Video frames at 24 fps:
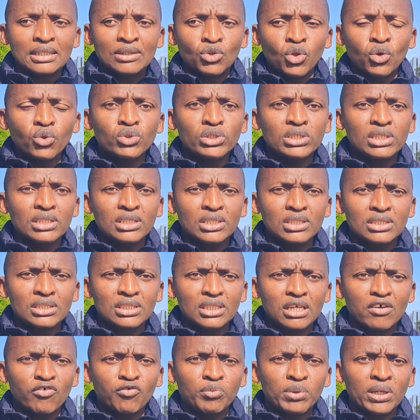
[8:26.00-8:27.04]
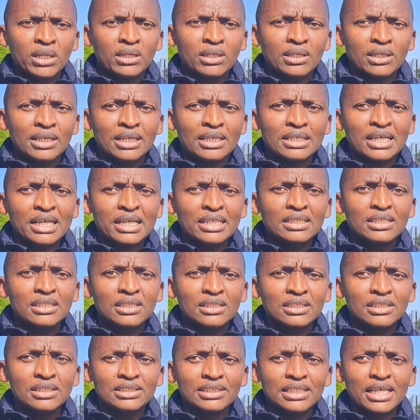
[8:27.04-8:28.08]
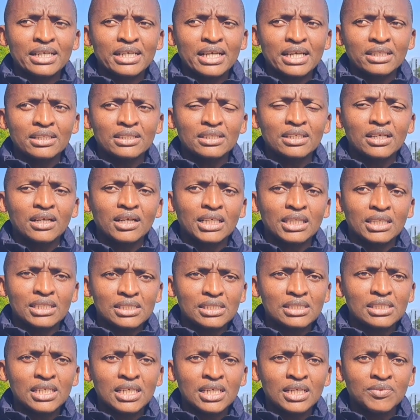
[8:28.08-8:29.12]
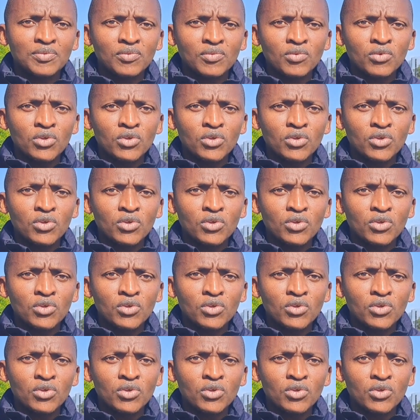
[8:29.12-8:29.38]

those things have been great things, and I think this year